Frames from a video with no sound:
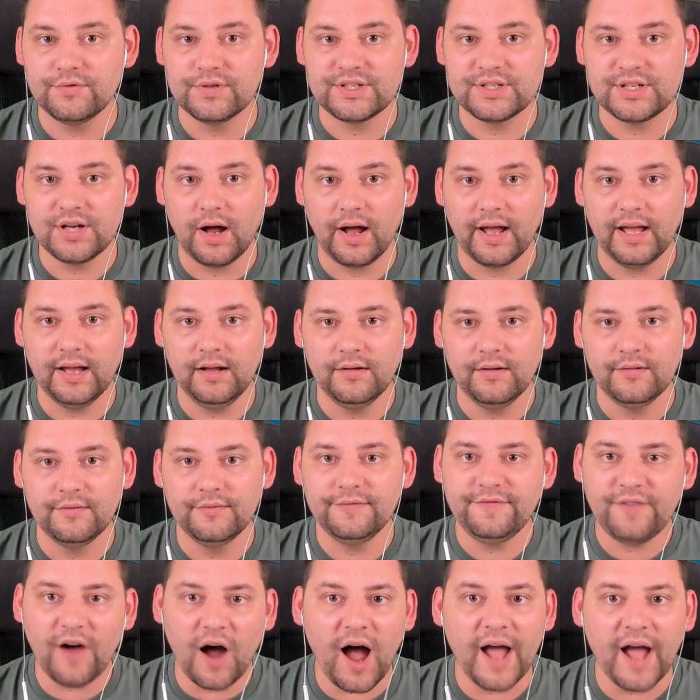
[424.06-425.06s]
to retire.
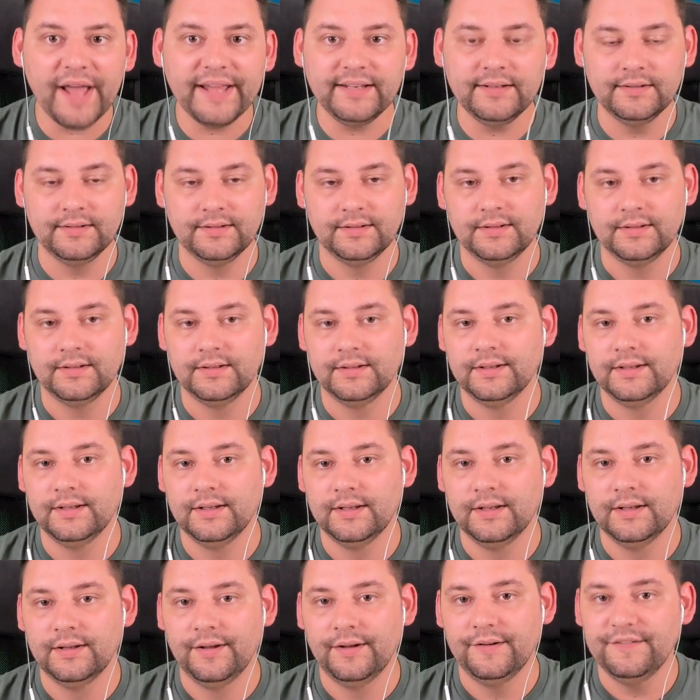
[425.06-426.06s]
Fine.
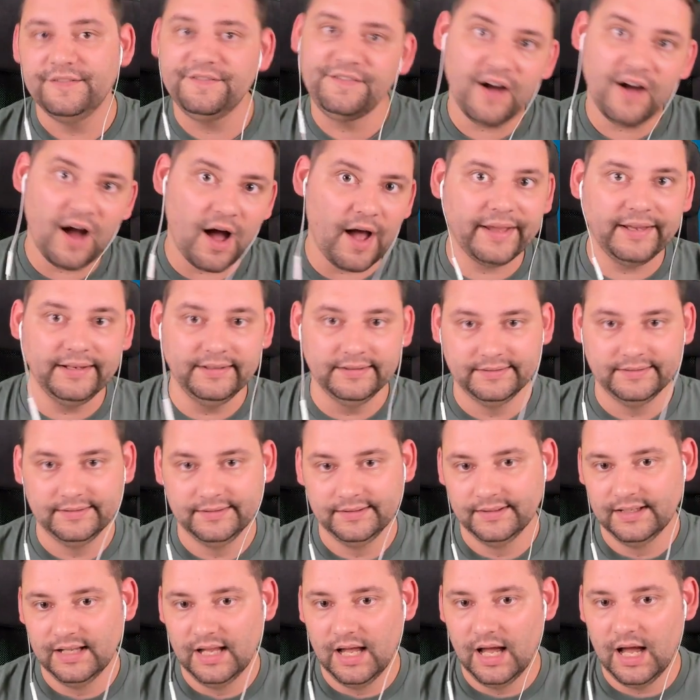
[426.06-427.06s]
Fine.
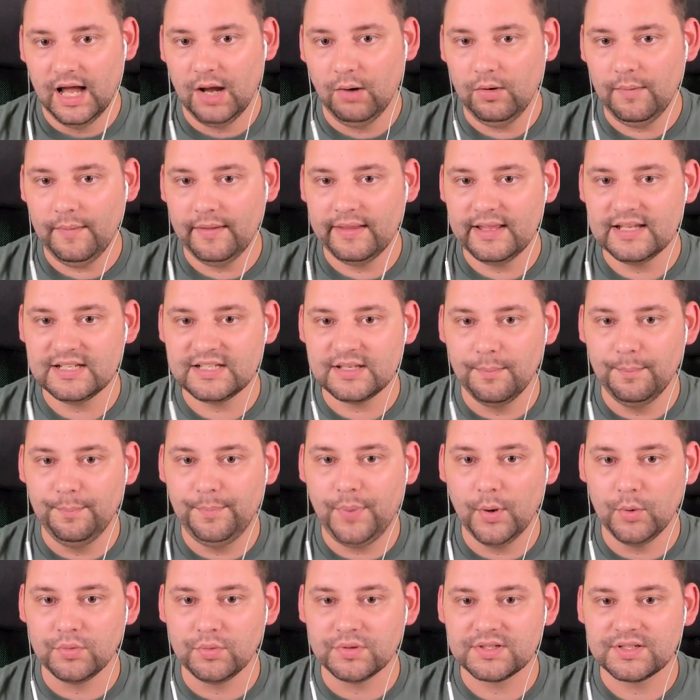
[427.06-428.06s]
Uh, what about this then?
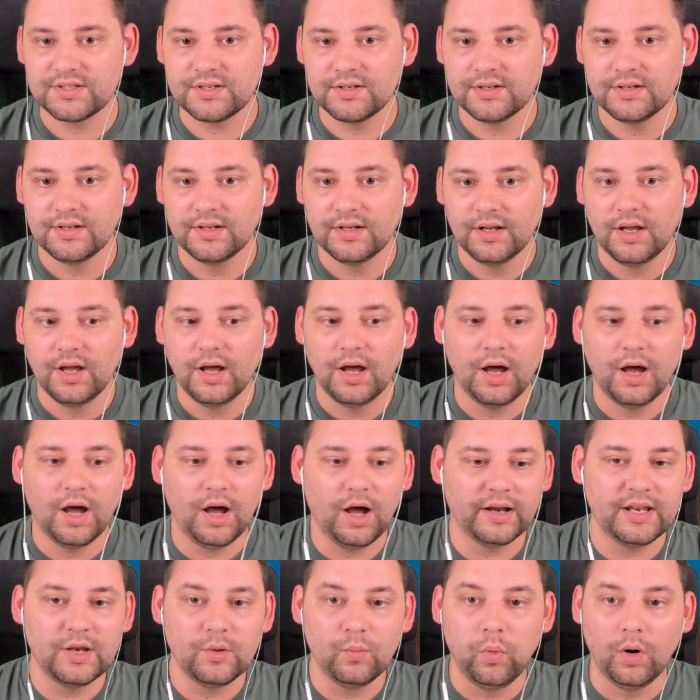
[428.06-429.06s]
Boost.
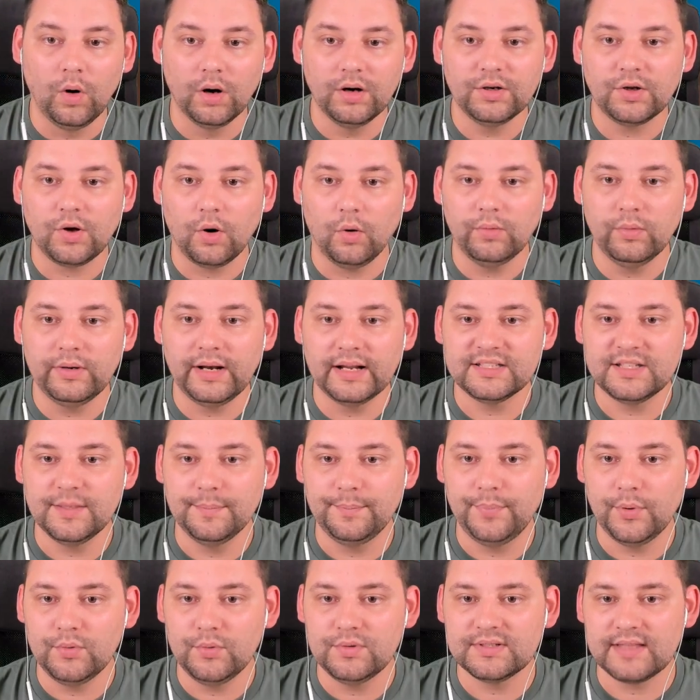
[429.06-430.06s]
Uh, I need one gold egg
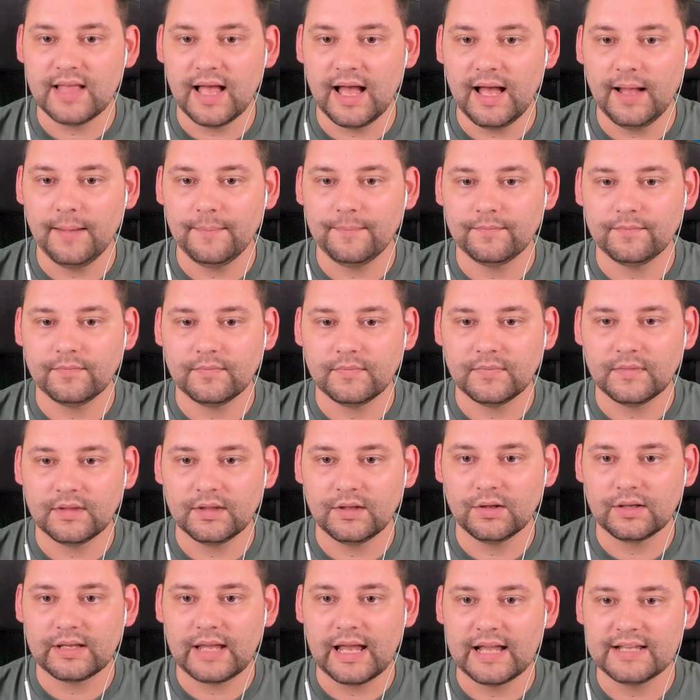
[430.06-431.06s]
to boost that.
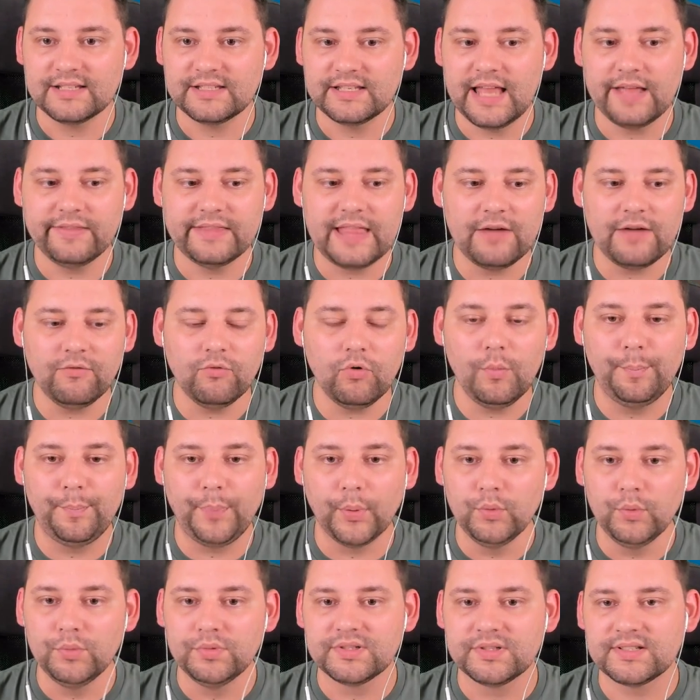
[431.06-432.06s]
Okay, so they're, they're all
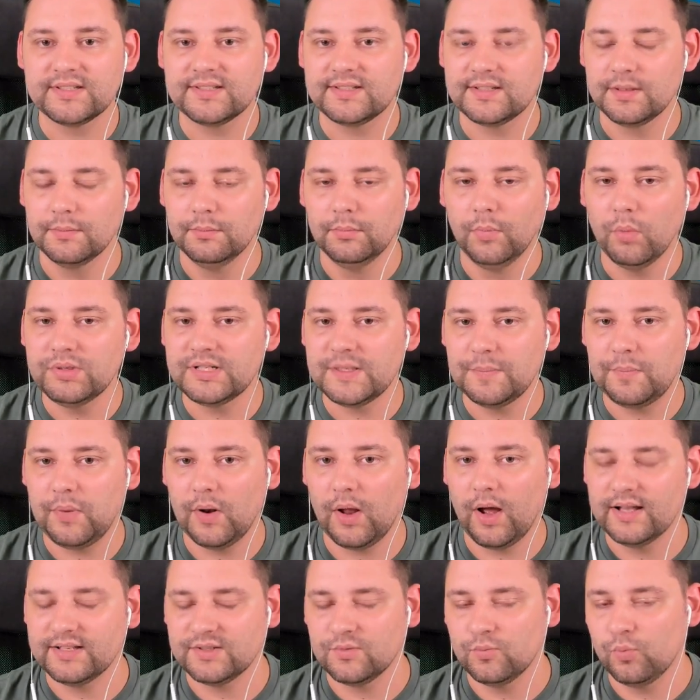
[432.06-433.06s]
boosts and
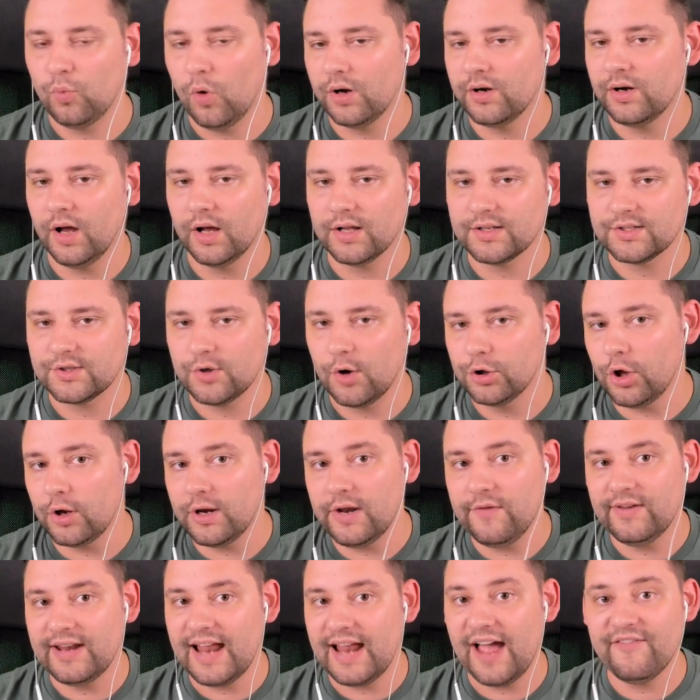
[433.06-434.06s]
multipliers and whatnot. So I
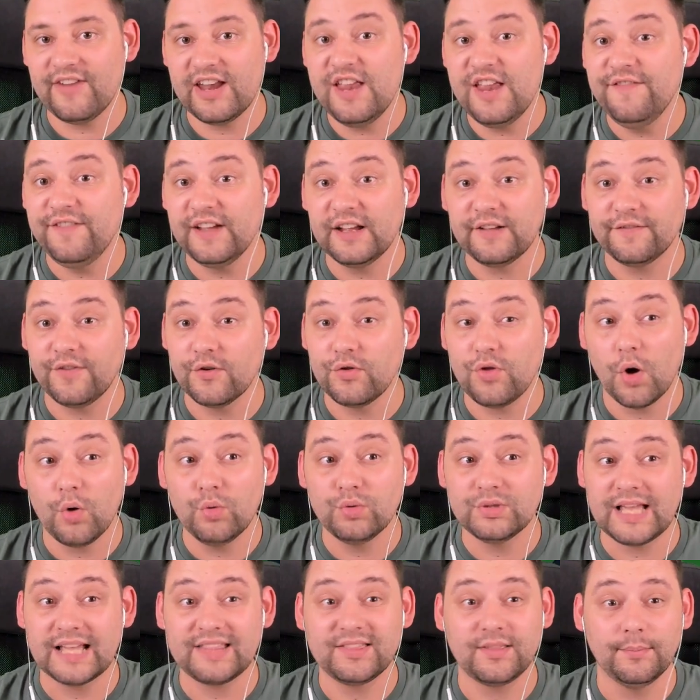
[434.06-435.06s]
don't even have anything for
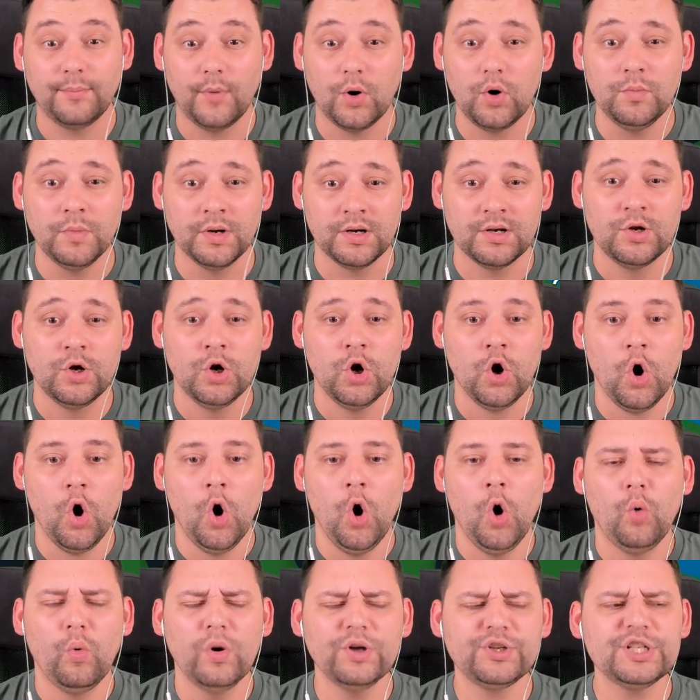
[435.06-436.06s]
those at the moment.
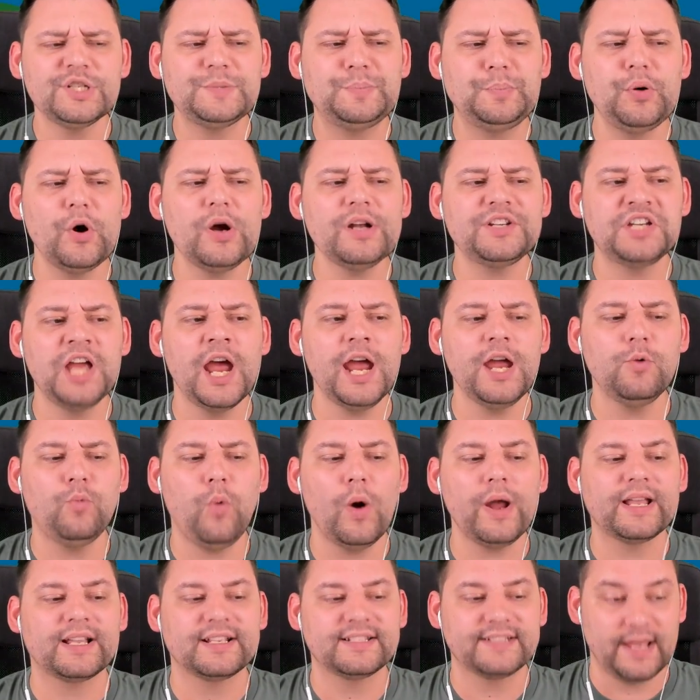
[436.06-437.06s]
Which is pretty
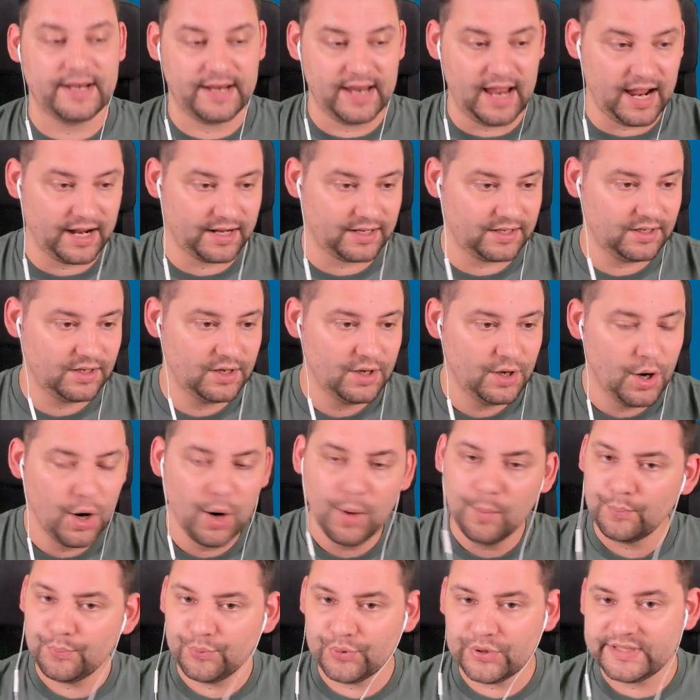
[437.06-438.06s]
weak, Zodiac.
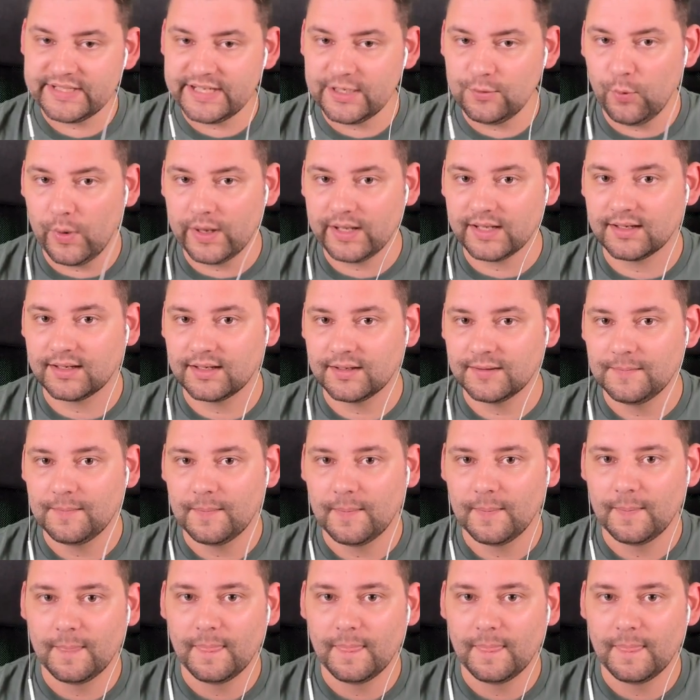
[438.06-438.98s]
Pretty weak.